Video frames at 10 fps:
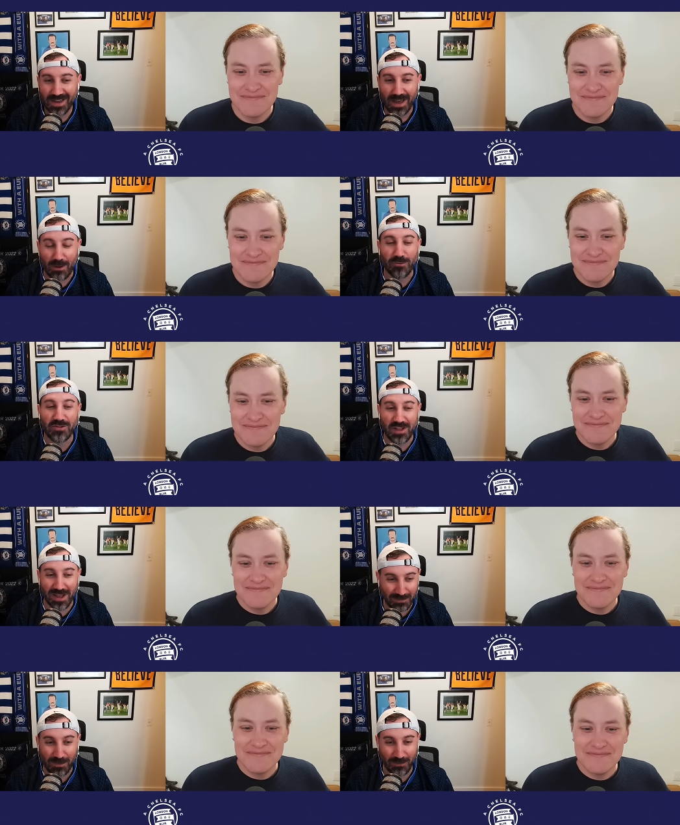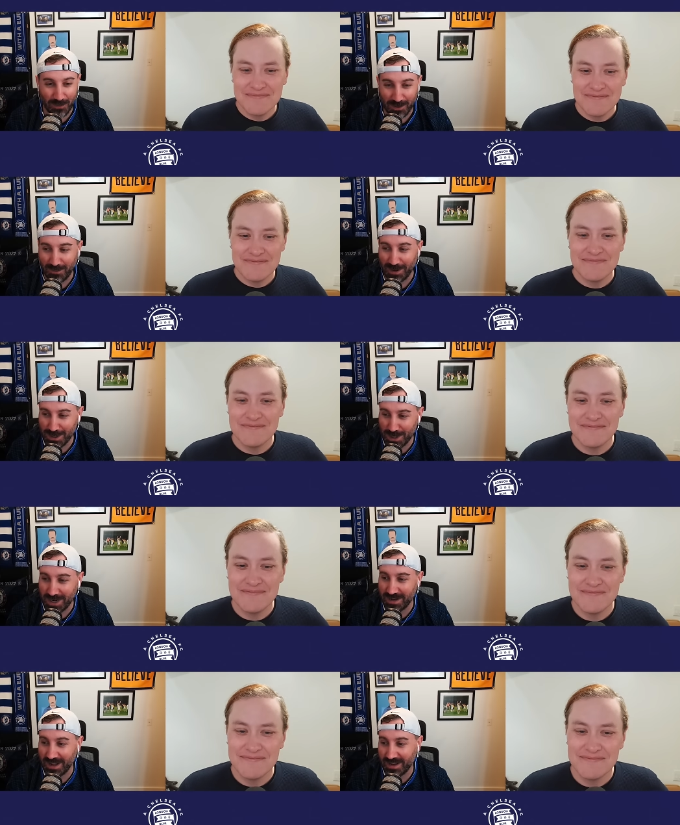Speaker 1: I was desperate for a clean
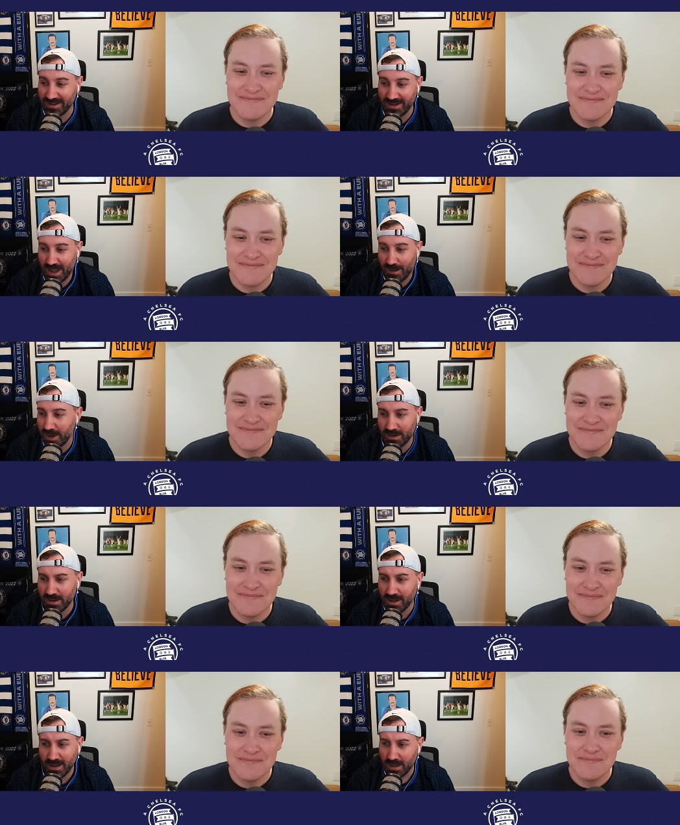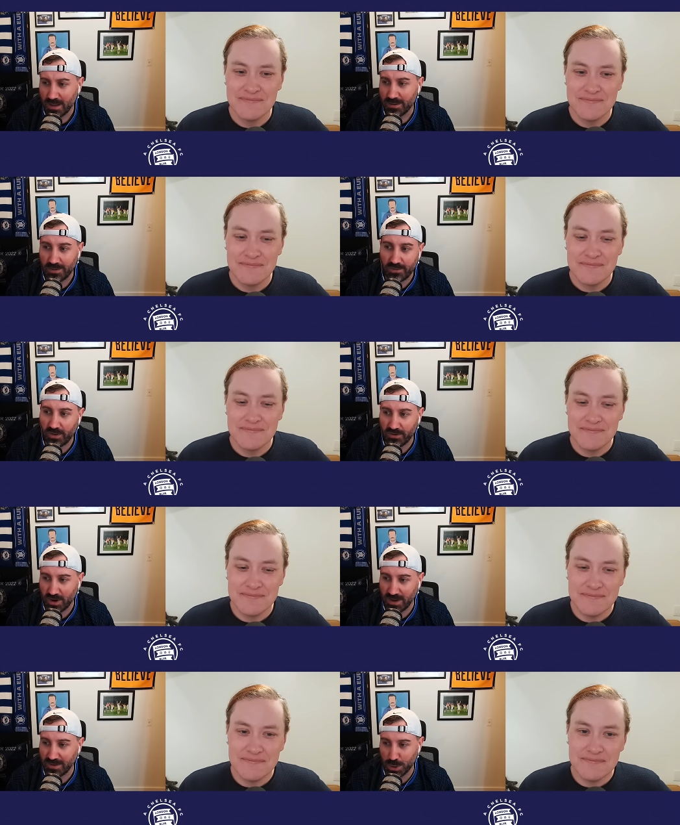sheet. And yeah, I mean, to
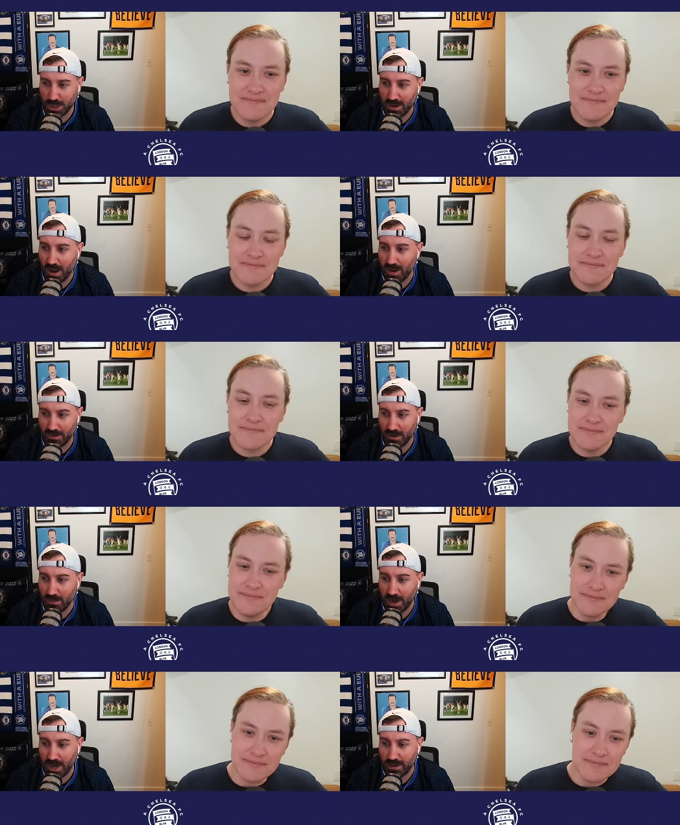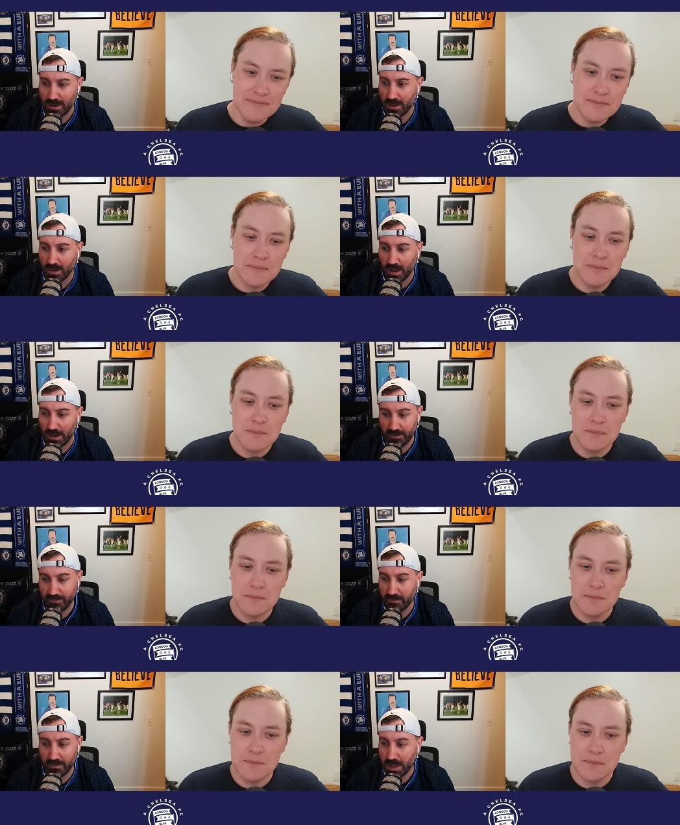transition to Connor, I mean, I,
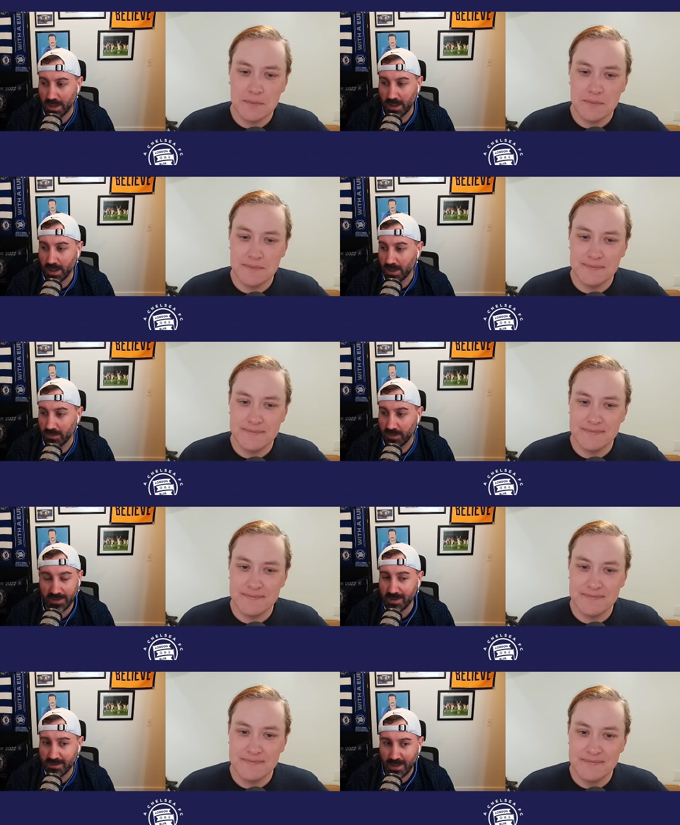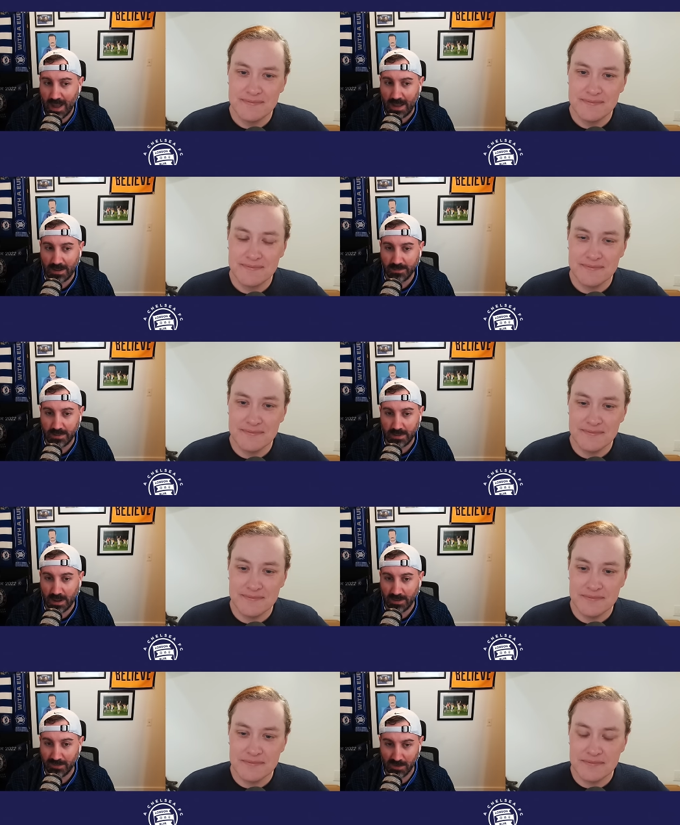this is not
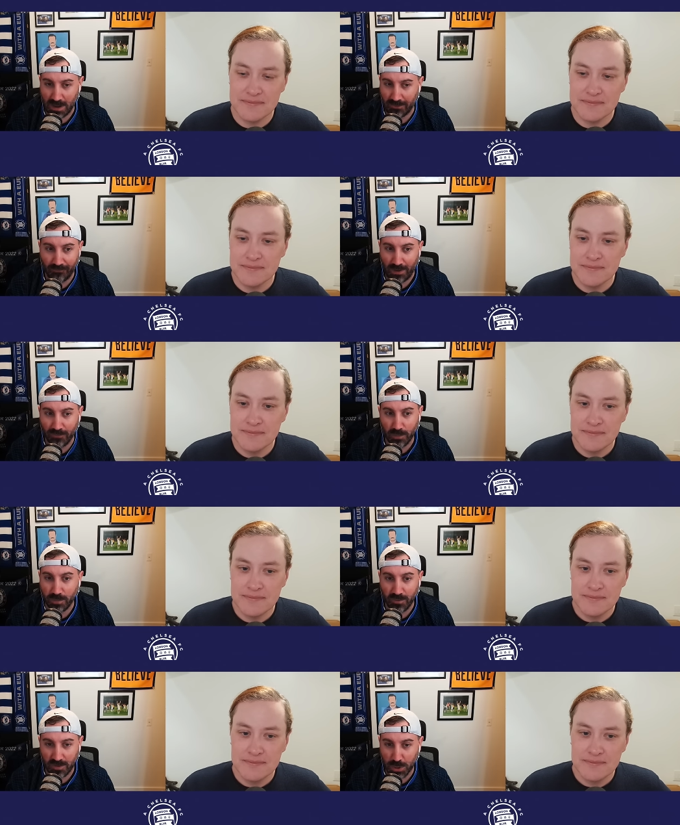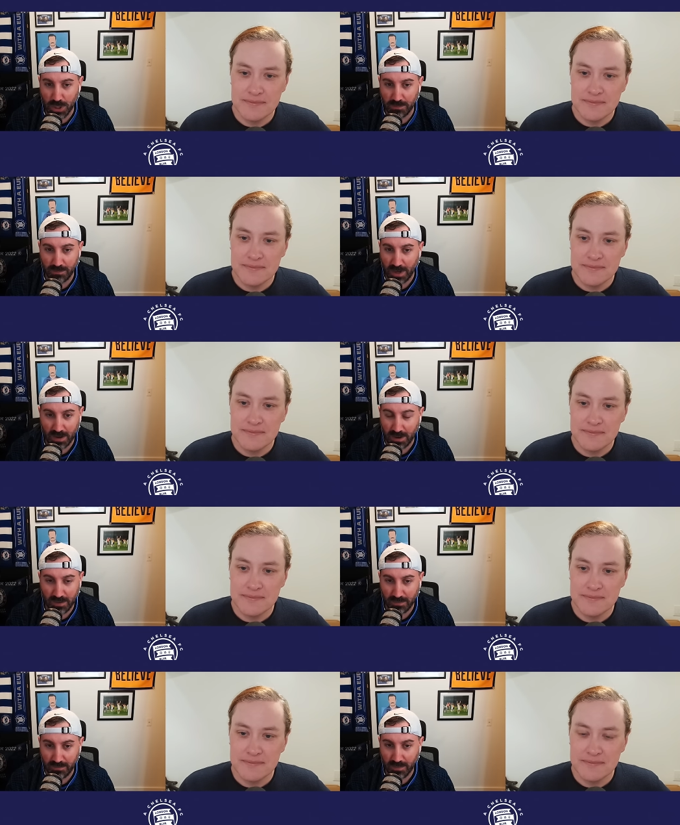his like favored position being
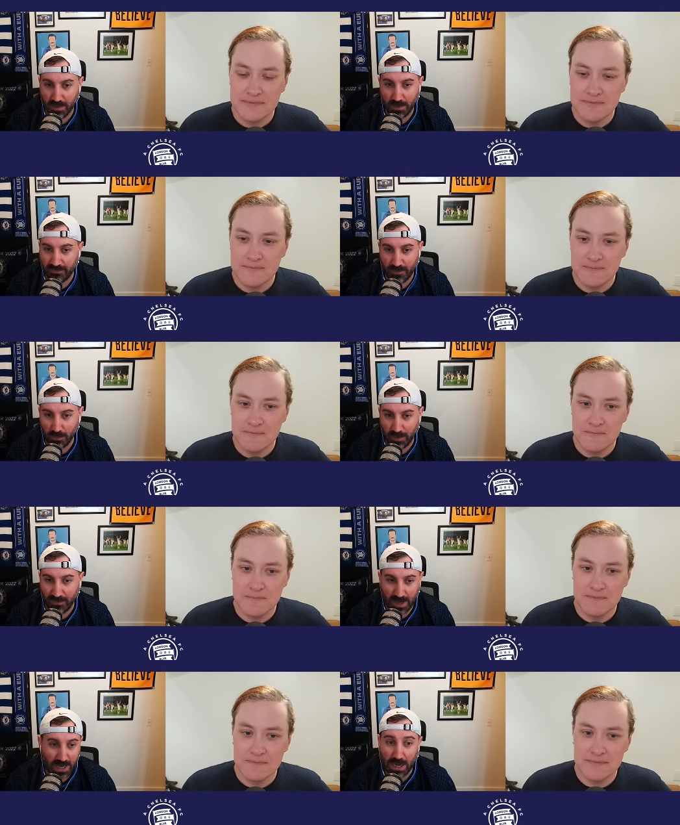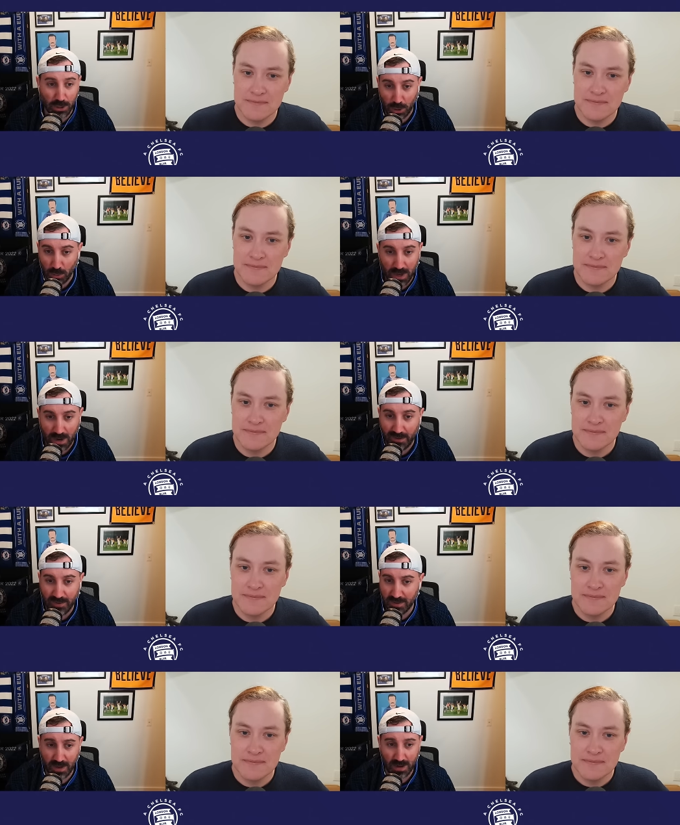in the midfield pivot. He can do it,
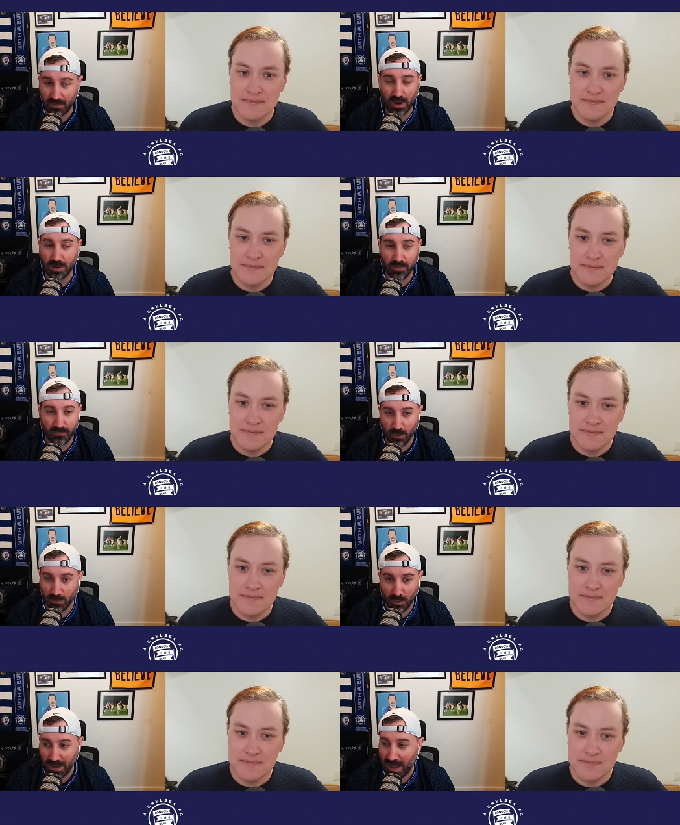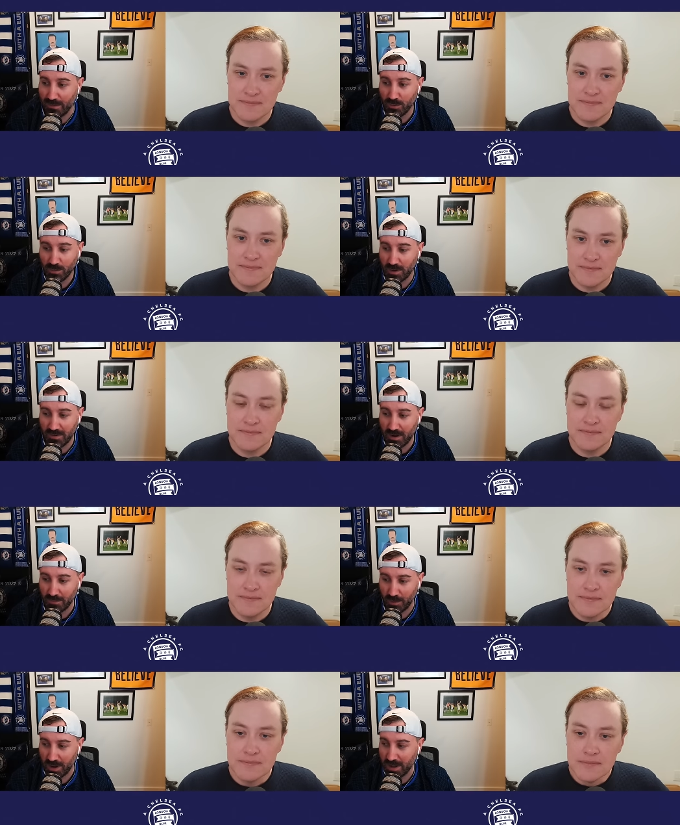obviously. And I thought he performed really admirably
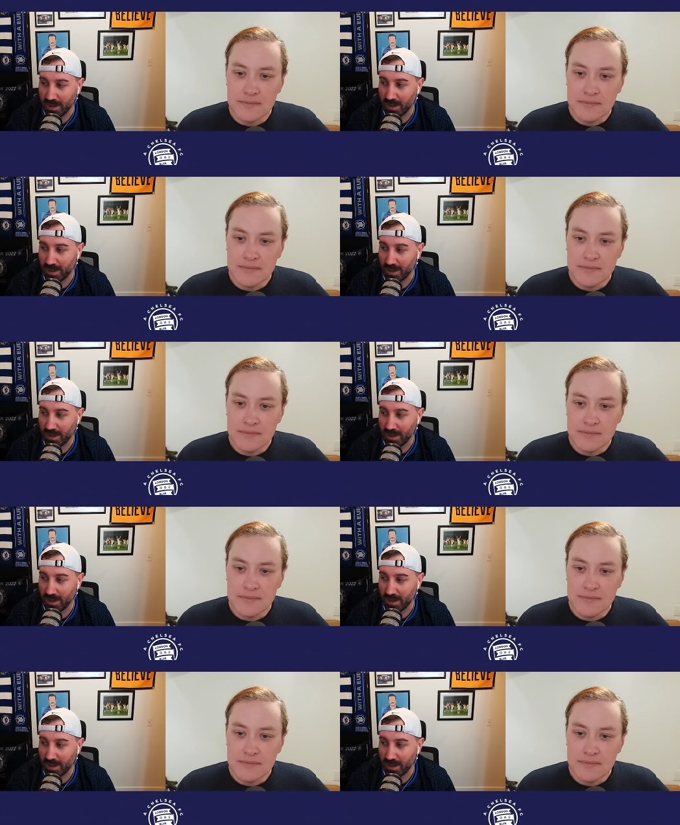there, but